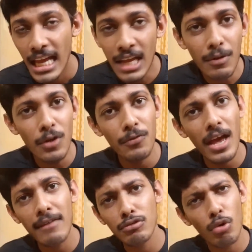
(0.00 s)
Even if you
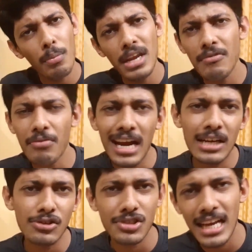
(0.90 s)
have so many
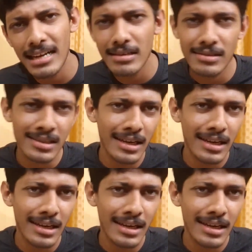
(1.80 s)
friends, status